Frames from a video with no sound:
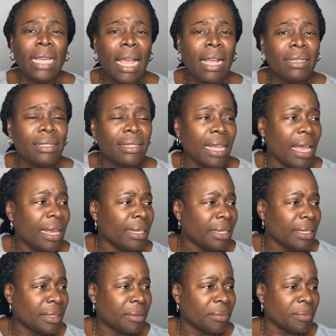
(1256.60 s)
Charles
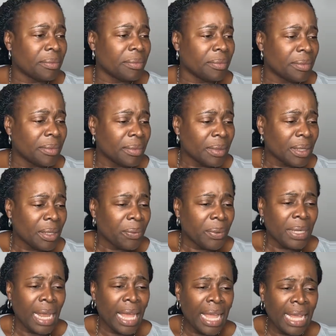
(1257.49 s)
Stanley,
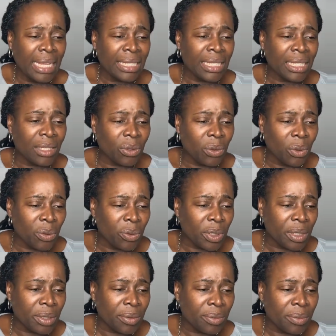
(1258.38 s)
when I heard the
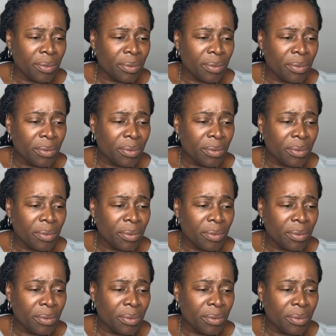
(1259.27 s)
story,